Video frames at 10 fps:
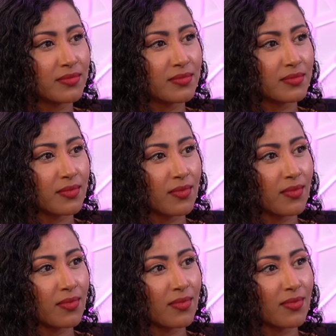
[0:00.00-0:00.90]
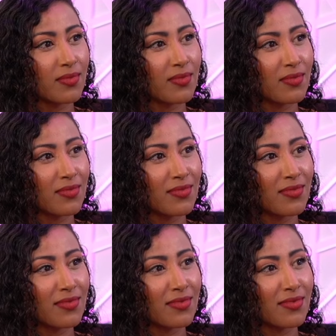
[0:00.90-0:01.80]

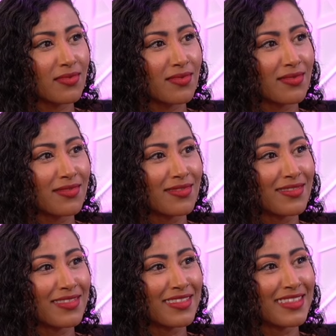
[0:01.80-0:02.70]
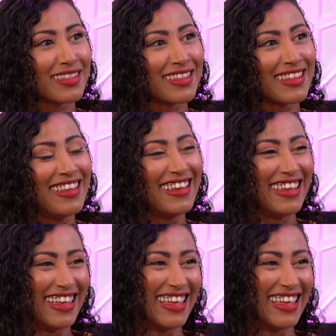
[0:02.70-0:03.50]
(silent)